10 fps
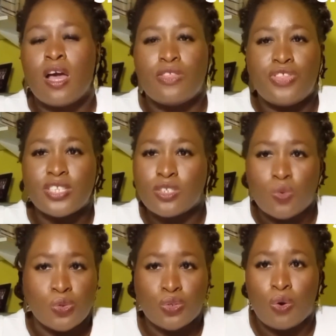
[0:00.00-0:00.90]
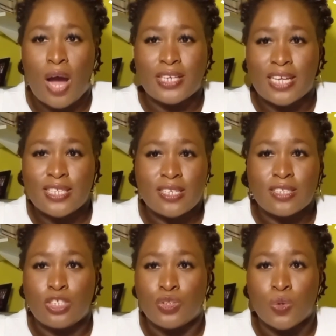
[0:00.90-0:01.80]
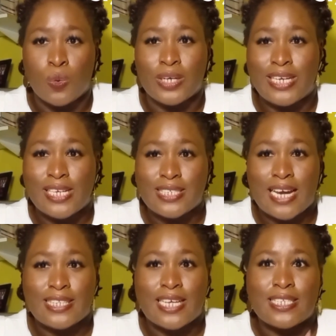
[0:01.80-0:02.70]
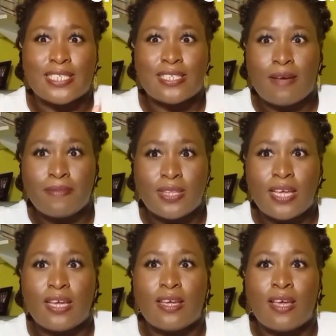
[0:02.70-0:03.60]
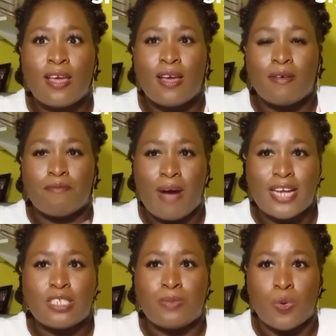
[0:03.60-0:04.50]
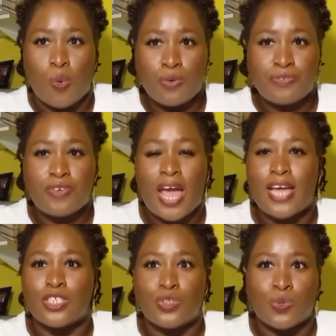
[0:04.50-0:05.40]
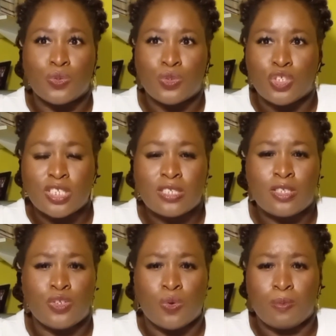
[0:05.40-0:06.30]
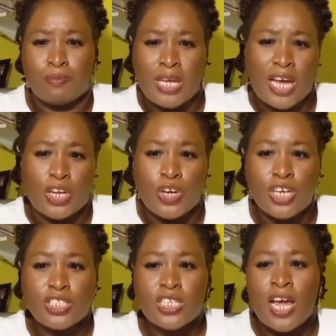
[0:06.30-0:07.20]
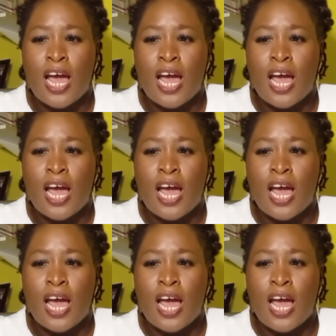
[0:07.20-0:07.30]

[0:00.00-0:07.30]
this is also another, you know, clear sign that something might be off, and you know, to just, you know, be alert.